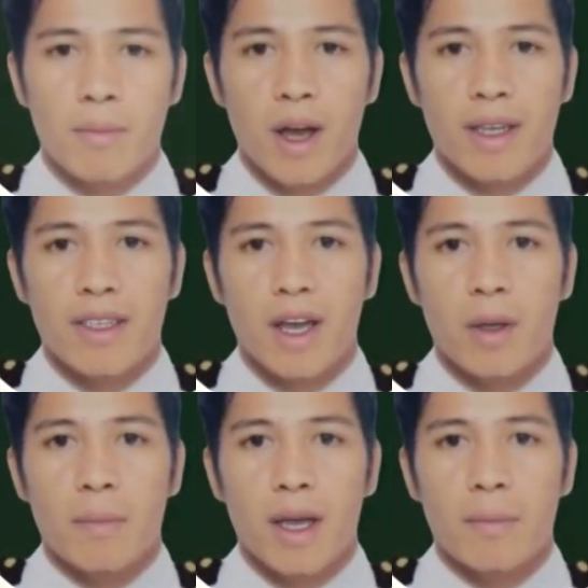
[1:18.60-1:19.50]
Righting
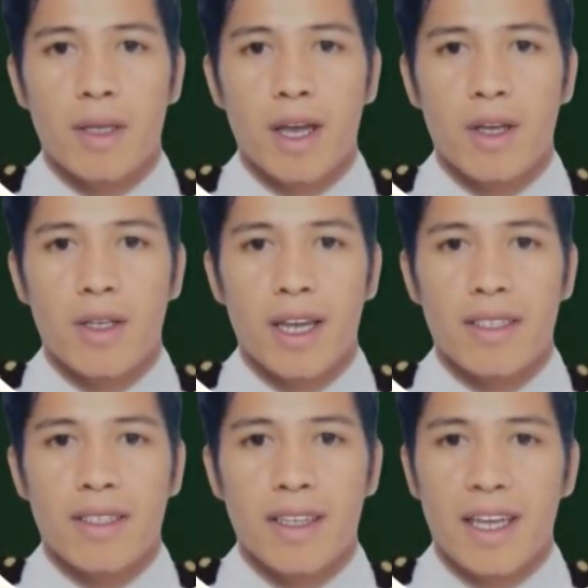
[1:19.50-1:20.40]
arm can be
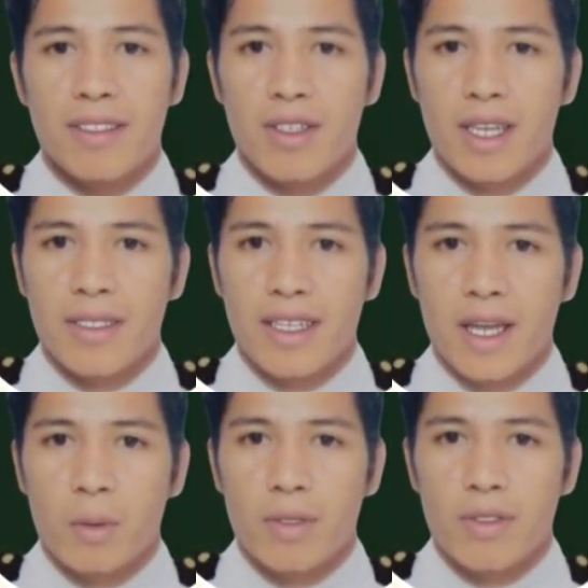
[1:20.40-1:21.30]
calculated as GZ
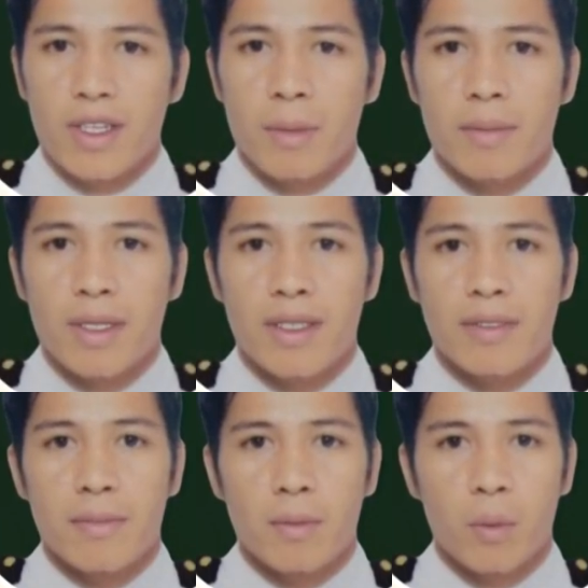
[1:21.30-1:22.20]
equals GM
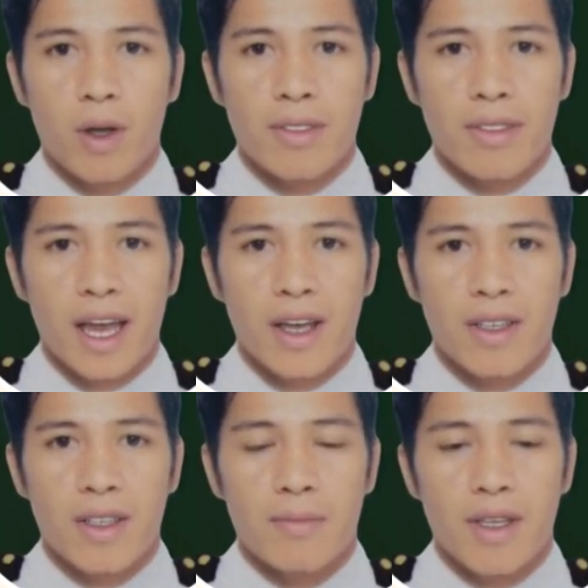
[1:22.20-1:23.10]
sin, where is the
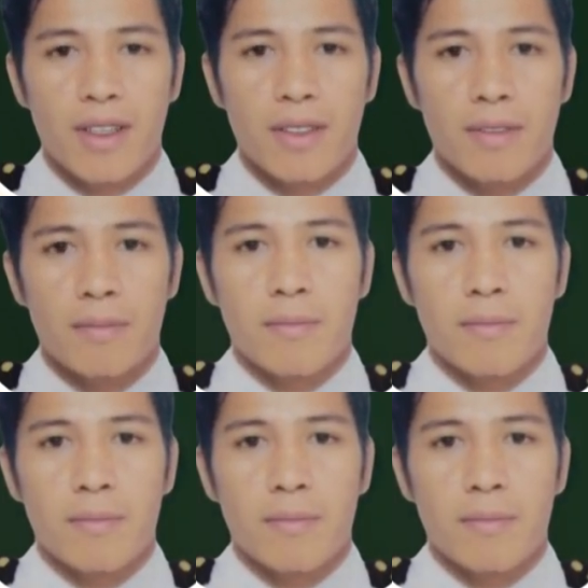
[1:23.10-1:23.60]
angle of heel.